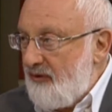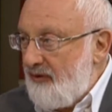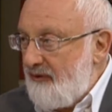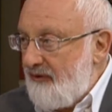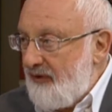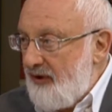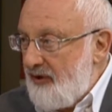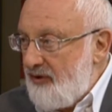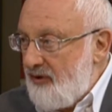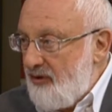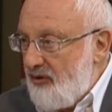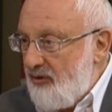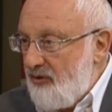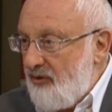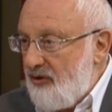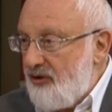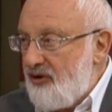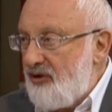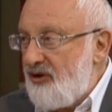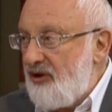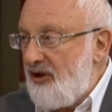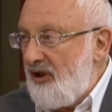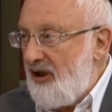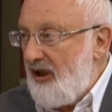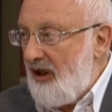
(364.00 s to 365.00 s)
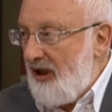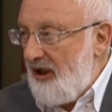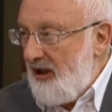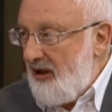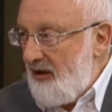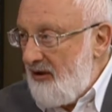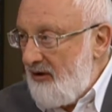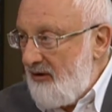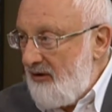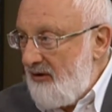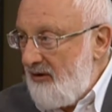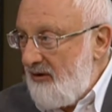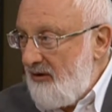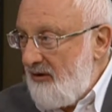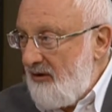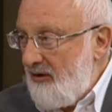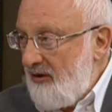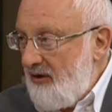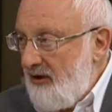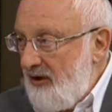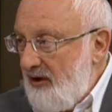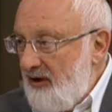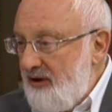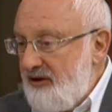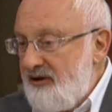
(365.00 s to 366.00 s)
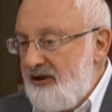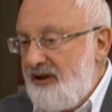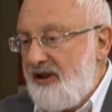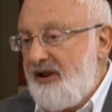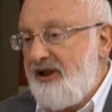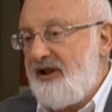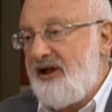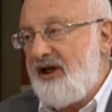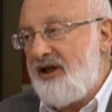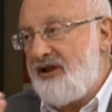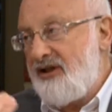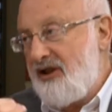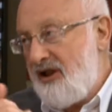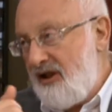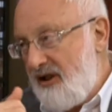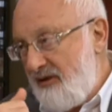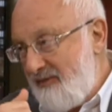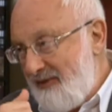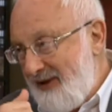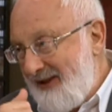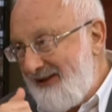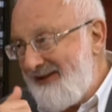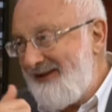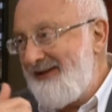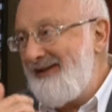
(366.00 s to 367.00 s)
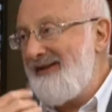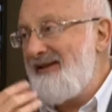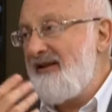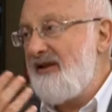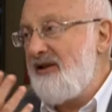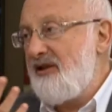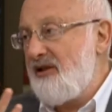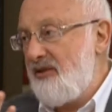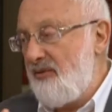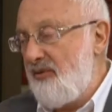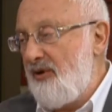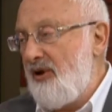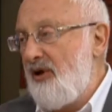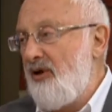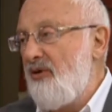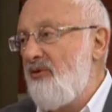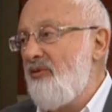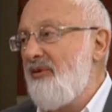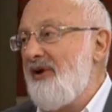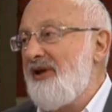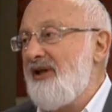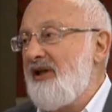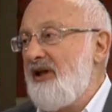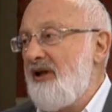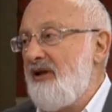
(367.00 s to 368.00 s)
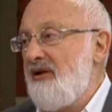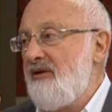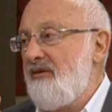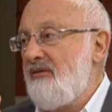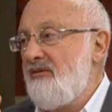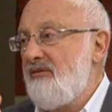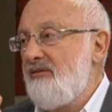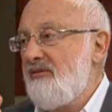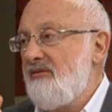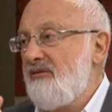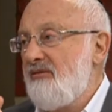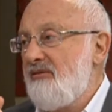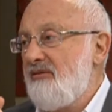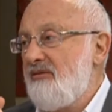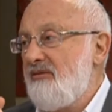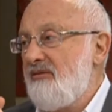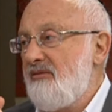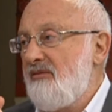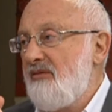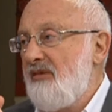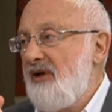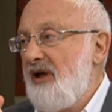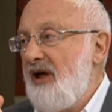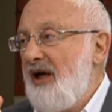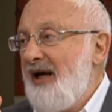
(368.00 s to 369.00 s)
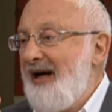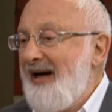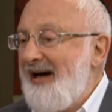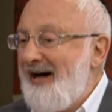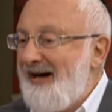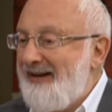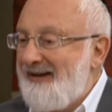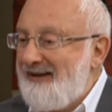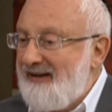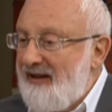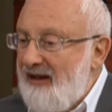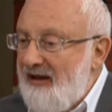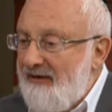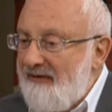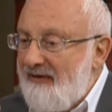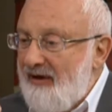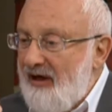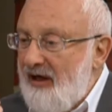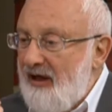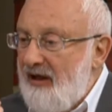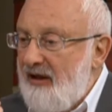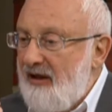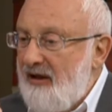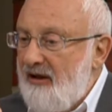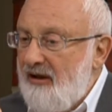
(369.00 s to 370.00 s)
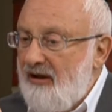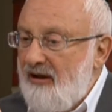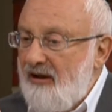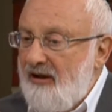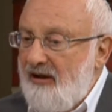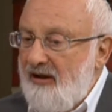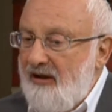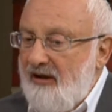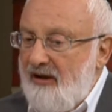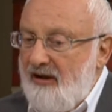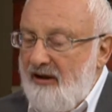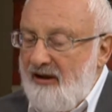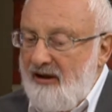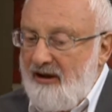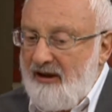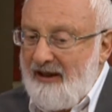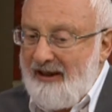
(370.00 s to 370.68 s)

thoughts, and I'm willing to accept the desires and thoughts of hers, it means that I'm diminishing myself compared to her.